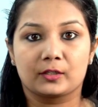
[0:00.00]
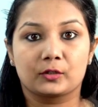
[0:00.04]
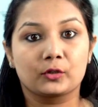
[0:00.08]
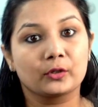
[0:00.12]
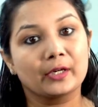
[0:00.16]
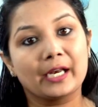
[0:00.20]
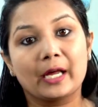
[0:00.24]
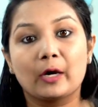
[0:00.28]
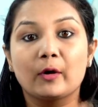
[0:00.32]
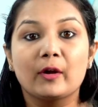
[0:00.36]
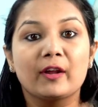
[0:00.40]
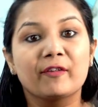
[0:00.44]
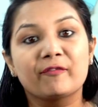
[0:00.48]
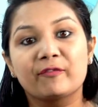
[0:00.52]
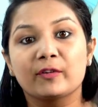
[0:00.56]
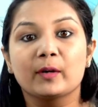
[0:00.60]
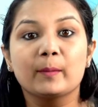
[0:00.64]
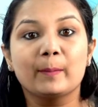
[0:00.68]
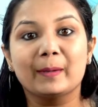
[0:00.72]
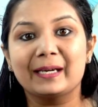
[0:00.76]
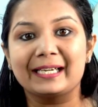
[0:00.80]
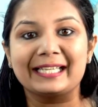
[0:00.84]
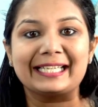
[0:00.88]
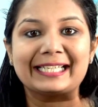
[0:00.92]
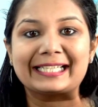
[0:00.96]
So now
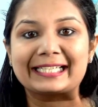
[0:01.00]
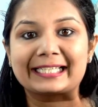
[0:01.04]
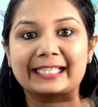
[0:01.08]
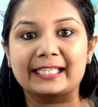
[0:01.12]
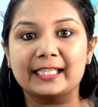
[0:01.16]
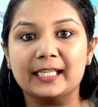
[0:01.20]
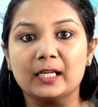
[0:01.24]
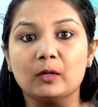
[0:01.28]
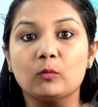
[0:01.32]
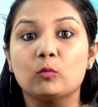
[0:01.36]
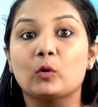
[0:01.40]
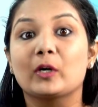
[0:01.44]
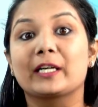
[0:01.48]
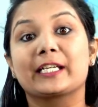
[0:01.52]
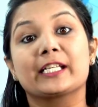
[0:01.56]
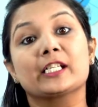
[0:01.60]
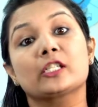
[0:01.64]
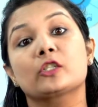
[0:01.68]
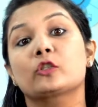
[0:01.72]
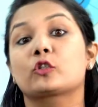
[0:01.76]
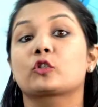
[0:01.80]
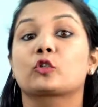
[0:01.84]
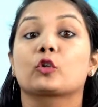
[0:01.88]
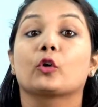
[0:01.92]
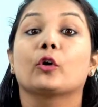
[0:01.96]
everybody is clear what
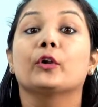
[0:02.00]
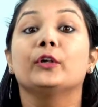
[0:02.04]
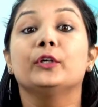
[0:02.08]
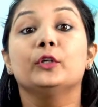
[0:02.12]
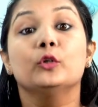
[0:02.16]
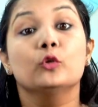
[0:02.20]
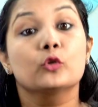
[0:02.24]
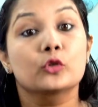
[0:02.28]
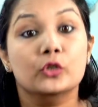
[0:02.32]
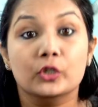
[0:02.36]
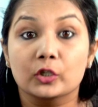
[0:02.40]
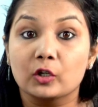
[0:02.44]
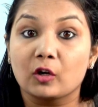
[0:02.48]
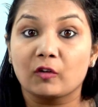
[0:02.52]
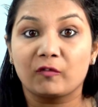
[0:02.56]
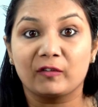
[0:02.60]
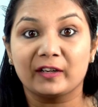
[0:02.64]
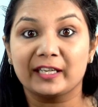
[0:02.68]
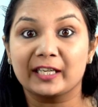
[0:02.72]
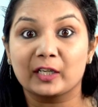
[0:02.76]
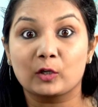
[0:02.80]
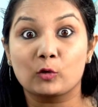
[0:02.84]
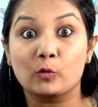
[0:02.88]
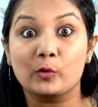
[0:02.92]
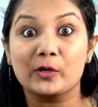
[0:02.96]
is solution of
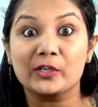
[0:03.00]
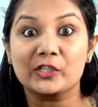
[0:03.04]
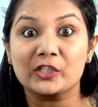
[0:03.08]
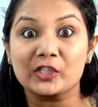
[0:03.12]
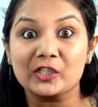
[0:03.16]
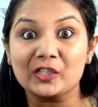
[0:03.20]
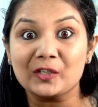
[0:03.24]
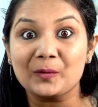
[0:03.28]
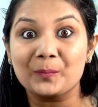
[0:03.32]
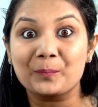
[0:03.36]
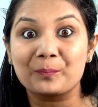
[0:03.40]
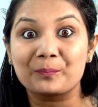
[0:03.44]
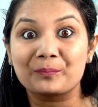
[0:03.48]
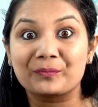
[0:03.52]
an equation?